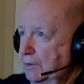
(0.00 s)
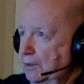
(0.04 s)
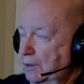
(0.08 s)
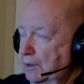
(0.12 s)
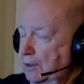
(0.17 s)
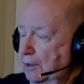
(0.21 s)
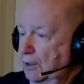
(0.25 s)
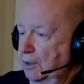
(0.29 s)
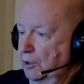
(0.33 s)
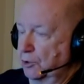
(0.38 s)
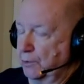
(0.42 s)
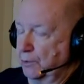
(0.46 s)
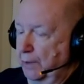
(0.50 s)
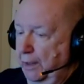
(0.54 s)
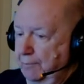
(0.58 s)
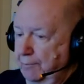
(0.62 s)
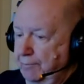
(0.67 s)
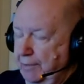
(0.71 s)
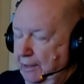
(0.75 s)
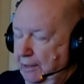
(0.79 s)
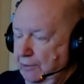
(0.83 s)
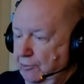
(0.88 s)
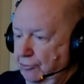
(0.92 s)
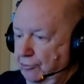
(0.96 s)
trained
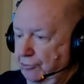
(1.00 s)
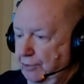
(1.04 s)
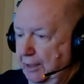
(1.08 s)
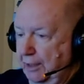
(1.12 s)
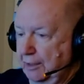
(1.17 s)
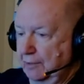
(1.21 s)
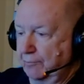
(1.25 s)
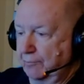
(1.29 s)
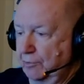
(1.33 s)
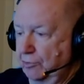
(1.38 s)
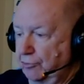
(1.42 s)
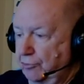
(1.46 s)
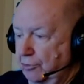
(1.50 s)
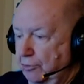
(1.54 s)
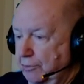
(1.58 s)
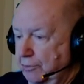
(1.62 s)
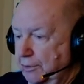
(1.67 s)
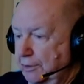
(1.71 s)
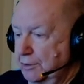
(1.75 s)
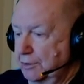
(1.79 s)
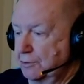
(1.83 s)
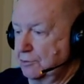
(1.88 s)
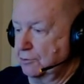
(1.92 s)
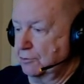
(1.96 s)
by the state of
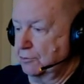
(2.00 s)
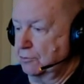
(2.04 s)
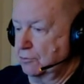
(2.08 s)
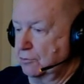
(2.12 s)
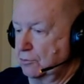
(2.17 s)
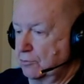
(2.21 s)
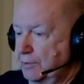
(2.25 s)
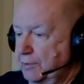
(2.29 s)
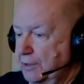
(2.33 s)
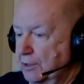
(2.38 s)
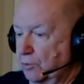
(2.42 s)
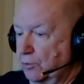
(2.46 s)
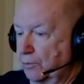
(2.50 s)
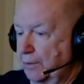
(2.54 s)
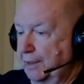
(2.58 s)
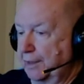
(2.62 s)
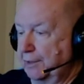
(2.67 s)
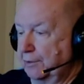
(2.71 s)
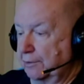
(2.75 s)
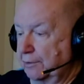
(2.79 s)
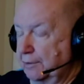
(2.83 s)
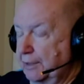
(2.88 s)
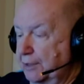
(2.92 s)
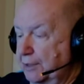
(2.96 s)
Missouri to be a
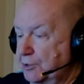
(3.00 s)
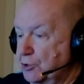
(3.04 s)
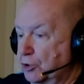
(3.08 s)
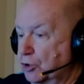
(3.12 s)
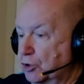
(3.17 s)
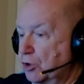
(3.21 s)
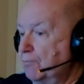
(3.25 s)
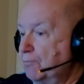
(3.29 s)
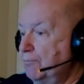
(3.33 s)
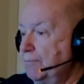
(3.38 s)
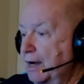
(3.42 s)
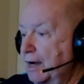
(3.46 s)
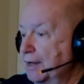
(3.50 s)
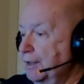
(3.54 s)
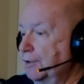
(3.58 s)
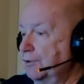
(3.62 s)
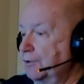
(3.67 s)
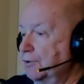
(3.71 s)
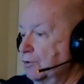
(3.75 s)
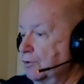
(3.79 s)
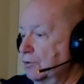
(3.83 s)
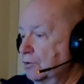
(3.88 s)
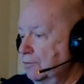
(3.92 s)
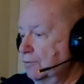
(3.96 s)
radiological
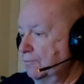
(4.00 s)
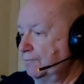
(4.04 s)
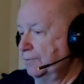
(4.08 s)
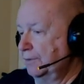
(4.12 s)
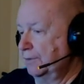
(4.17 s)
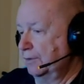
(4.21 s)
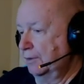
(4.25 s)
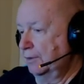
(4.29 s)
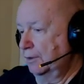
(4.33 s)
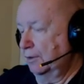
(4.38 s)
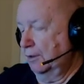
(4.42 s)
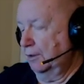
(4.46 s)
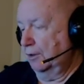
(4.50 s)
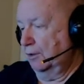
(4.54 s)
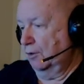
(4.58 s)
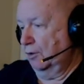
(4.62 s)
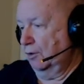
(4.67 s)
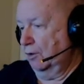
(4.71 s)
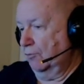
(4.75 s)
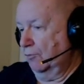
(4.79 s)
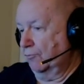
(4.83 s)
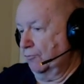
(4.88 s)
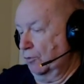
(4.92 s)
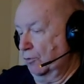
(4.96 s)
monitor
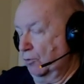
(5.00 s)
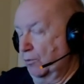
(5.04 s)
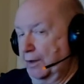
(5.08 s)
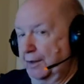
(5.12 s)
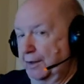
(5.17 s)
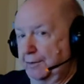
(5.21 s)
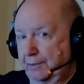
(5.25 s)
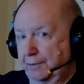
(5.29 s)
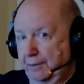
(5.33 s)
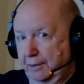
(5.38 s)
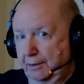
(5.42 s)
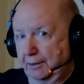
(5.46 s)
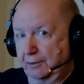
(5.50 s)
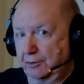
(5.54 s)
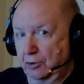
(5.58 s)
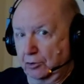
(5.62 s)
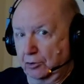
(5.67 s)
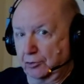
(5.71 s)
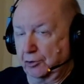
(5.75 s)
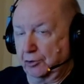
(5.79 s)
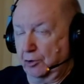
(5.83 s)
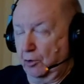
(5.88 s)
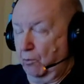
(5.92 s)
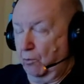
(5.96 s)
for when the
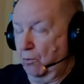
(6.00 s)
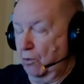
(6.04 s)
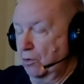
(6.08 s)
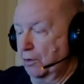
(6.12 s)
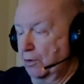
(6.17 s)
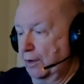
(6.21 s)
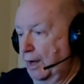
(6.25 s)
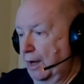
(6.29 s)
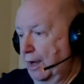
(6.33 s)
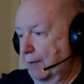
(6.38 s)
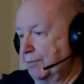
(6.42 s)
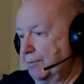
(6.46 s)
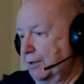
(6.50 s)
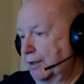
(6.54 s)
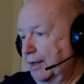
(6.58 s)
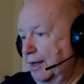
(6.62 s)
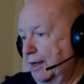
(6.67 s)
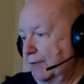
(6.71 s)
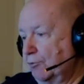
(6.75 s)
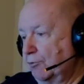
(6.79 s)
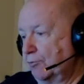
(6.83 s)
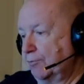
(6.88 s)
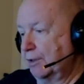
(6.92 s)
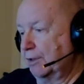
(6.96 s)
nuclear war happened. I
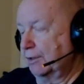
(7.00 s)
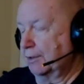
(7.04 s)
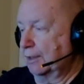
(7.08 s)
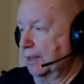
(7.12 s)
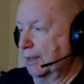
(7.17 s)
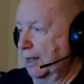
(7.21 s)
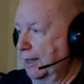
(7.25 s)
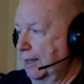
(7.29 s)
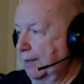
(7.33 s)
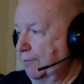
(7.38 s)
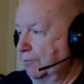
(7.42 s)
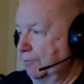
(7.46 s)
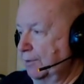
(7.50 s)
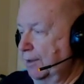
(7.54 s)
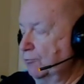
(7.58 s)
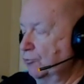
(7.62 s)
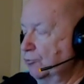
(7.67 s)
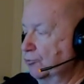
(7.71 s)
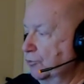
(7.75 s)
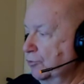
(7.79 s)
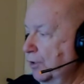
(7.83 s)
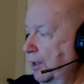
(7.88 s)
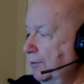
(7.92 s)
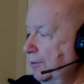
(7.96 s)
would be the guy, I was
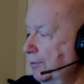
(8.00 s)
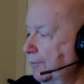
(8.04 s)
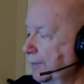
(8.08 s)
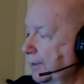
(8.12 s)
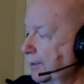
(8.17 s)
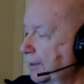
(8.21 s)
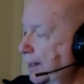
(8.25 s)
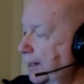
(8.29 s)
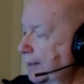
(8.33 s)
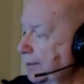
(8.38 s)
trained on the Geiger